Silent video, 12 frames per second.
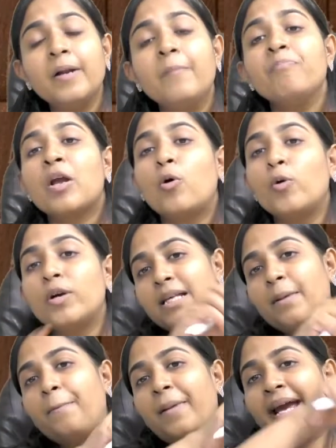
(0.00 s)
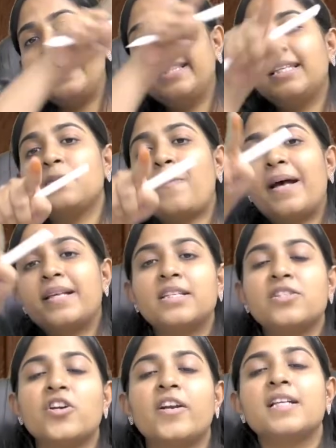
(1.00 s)
who is supplying this passenger
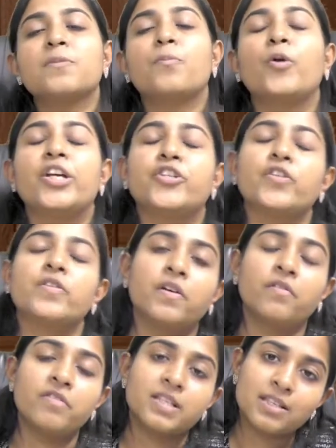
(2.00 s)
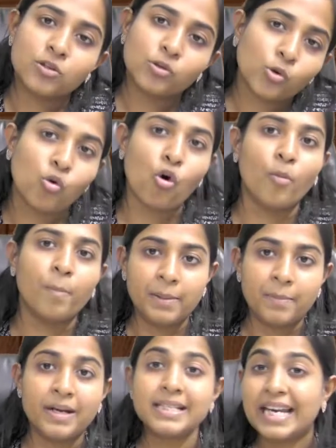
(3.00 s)
transportation services through
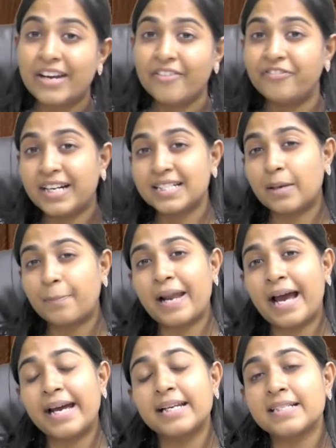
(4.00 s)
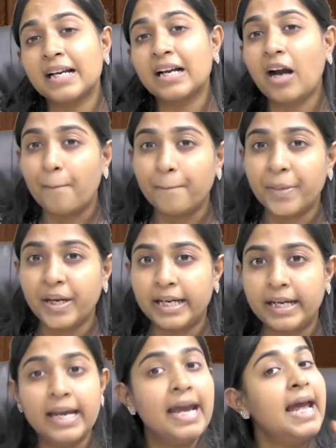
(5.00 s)
omnibus, if that supplier is a company,
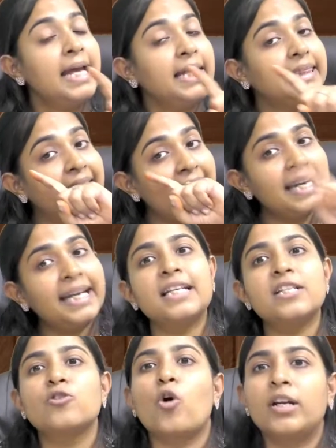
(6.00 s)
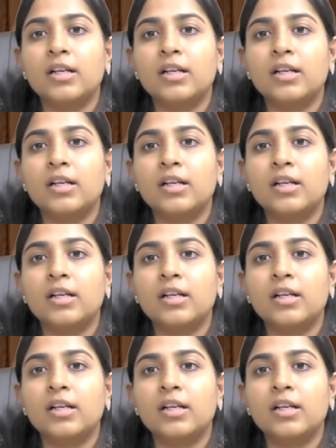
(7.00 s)
then it is not